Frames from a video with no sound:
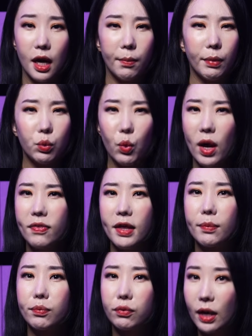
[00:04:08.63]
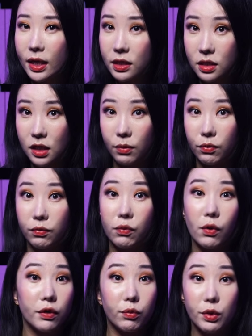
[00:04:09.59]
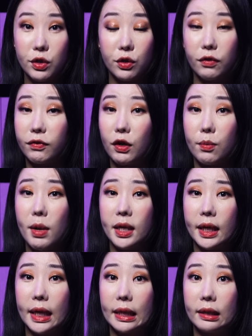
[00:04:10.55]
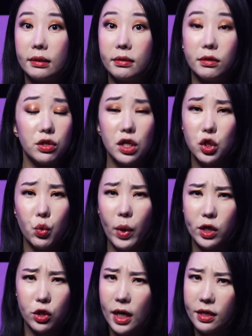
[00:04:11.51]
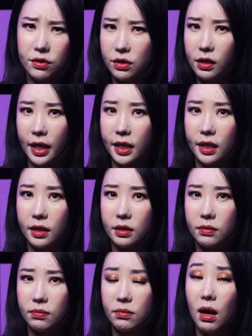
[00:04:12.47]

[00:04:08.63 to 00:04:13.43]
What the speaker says: but when they pressed him for the return of their money, the situation escalated,